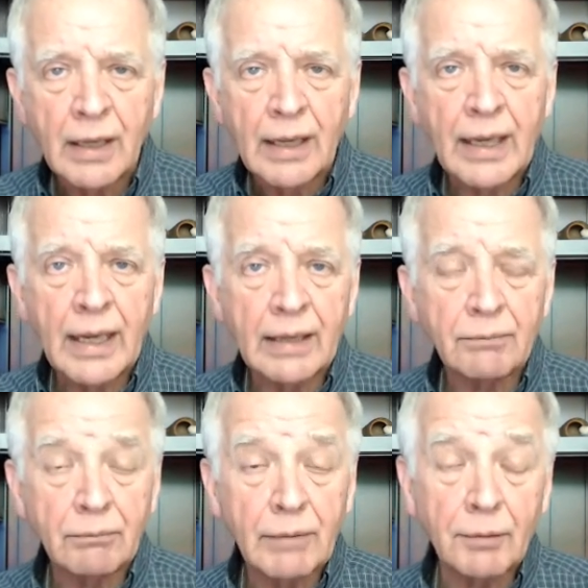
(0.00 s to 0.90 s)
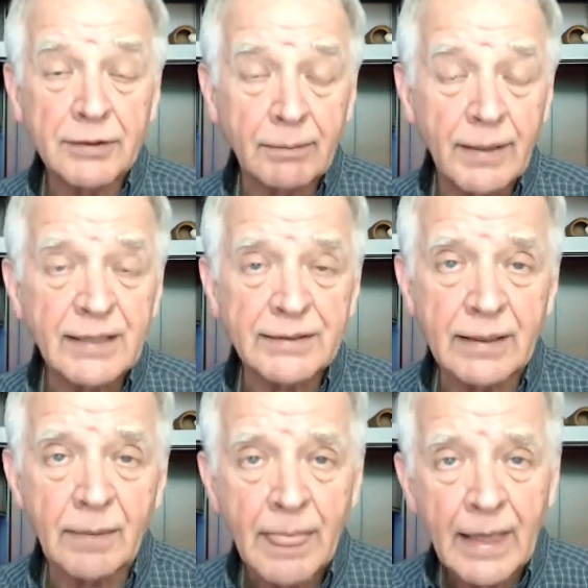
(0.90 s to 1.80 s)
And what was amazing
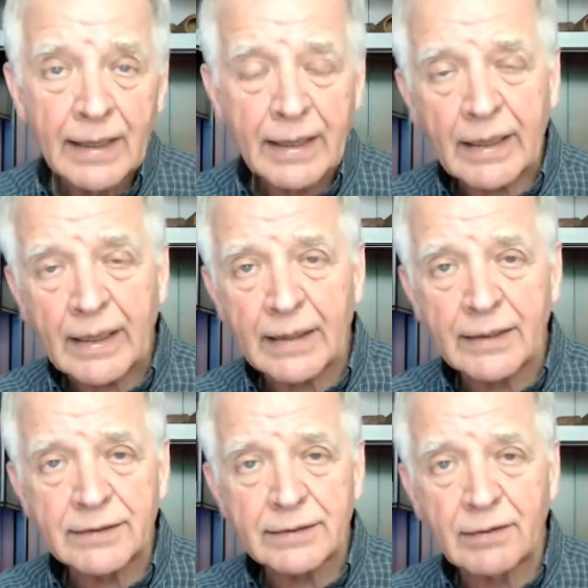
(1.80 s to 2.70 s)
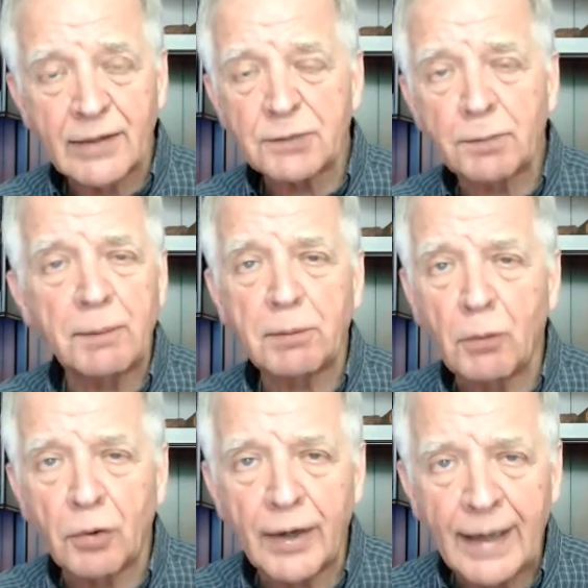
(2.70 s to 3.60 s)
is these people
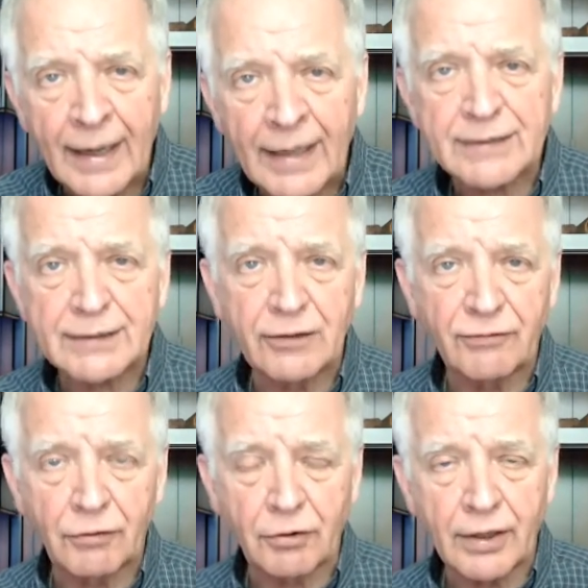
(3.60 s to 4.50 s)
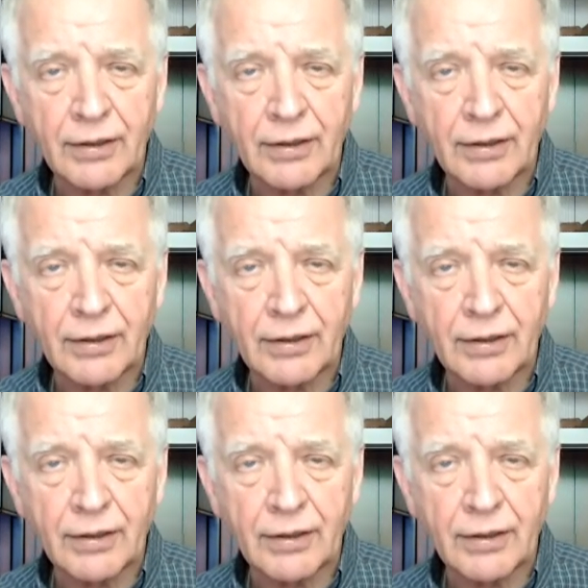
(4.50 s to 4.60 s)
weren't asking for it.